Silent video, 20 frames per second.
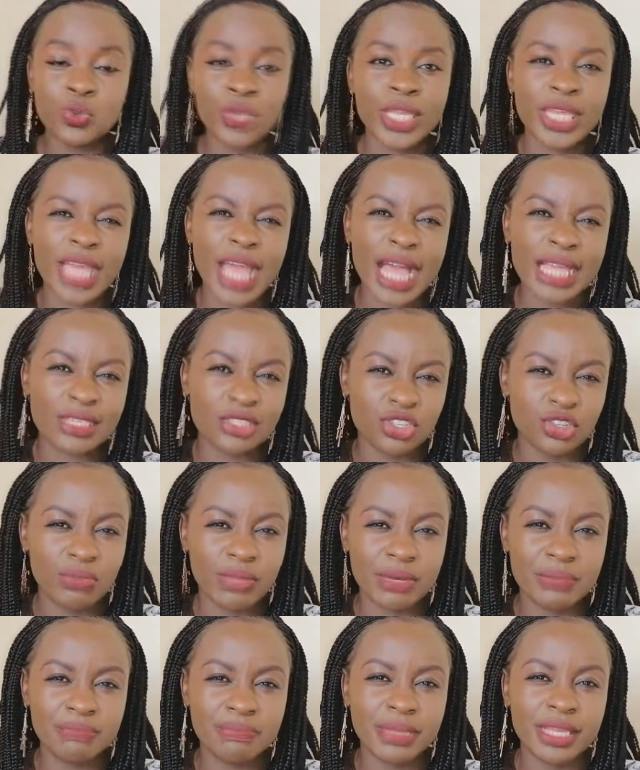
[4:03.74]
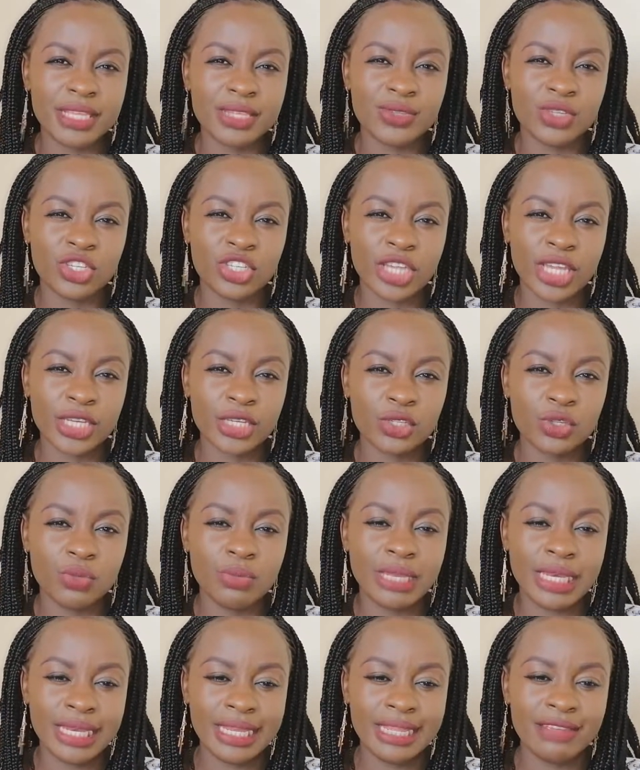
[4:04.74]
we as human beings, we tend to
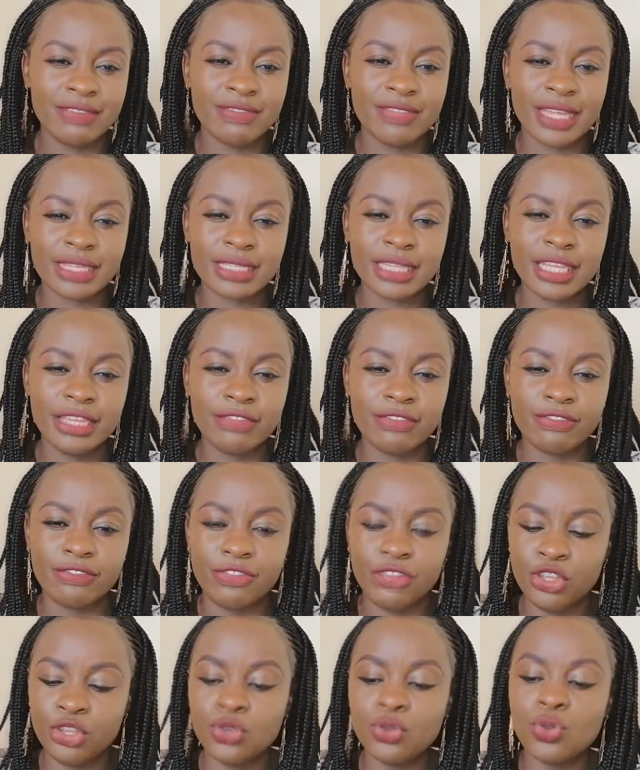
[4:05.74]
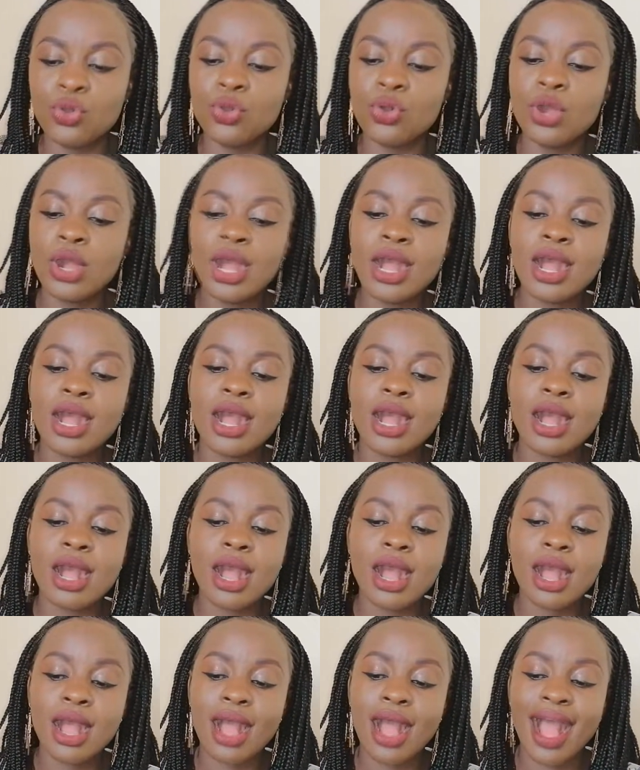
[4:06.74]
believe that if you
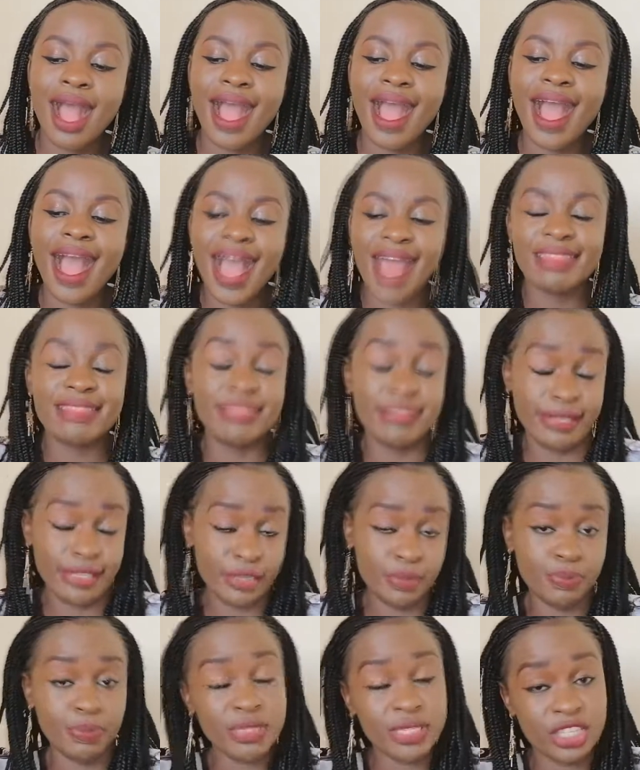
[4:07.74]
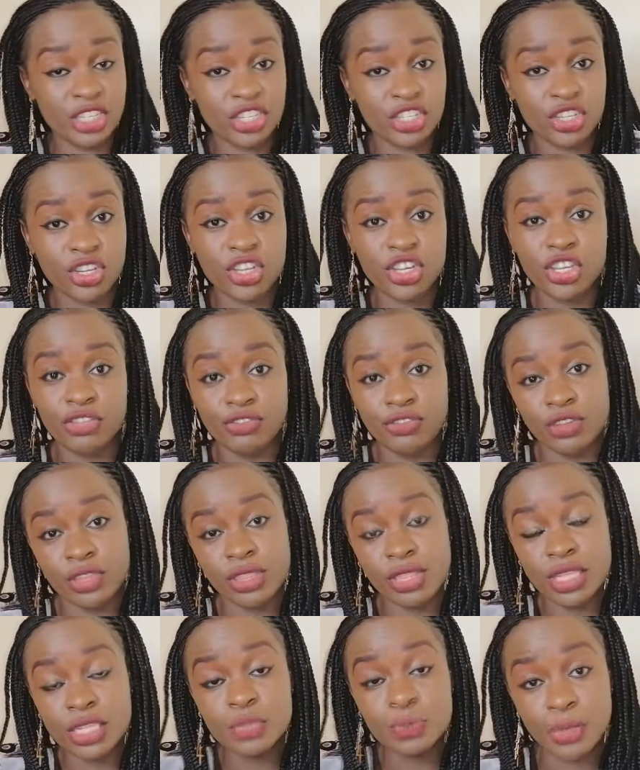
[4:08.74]
are this position, if you're
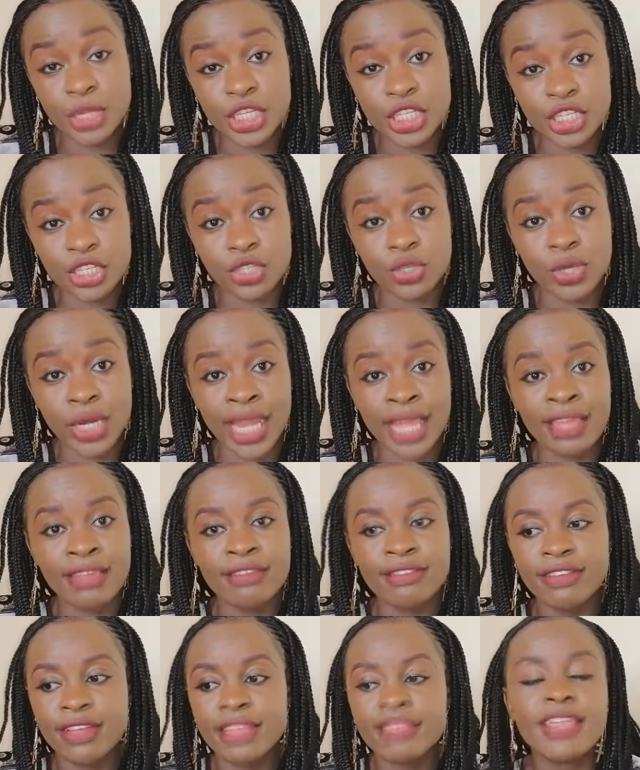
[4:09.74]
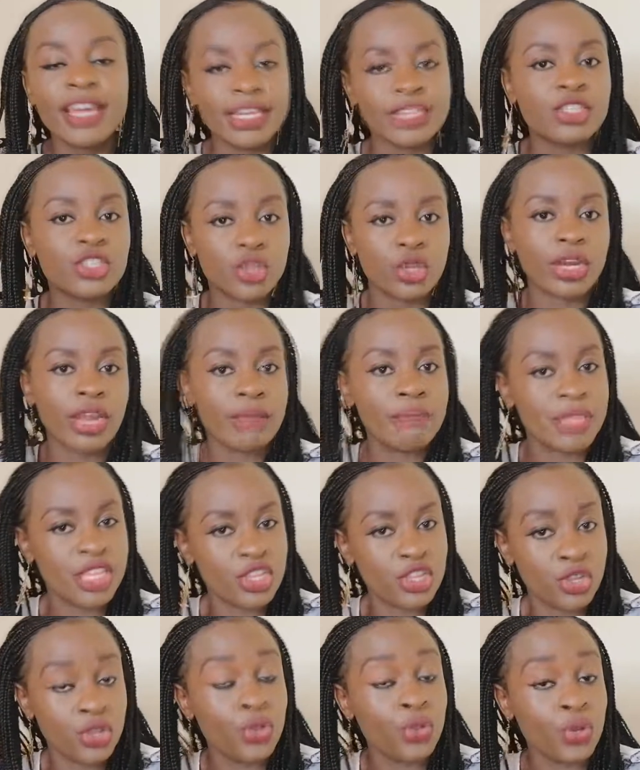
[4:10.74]
this point in your life, that is gonna
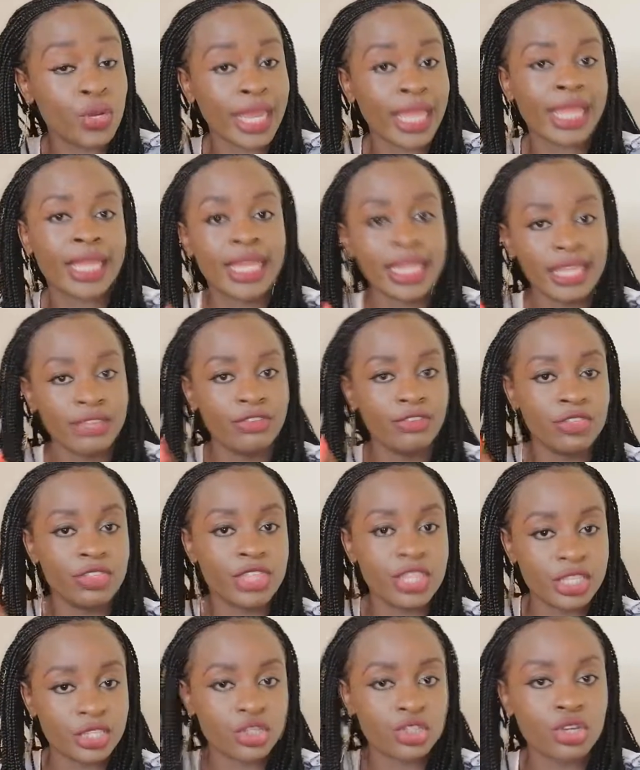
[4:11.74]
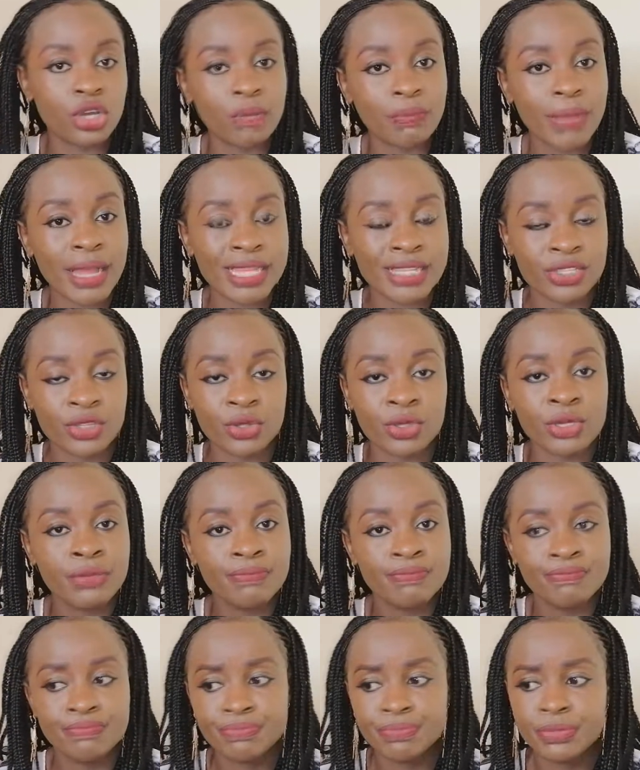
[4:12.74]
be you. Like, if you're this strong person,
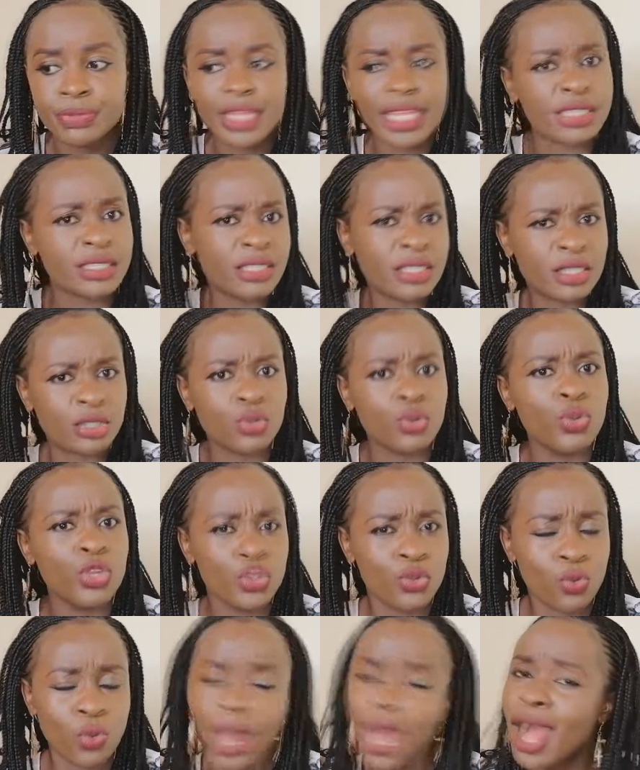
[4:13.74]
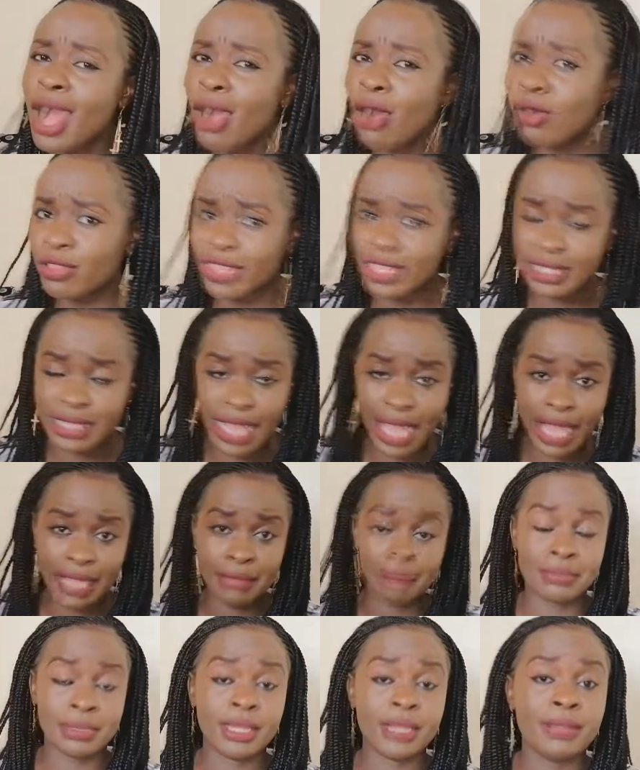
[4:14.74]
that's just who you are all the
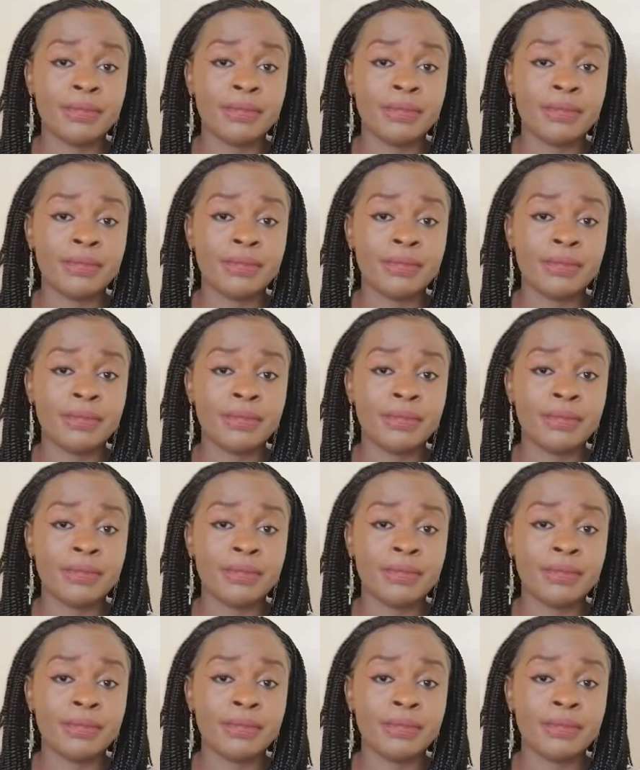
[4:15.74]
time.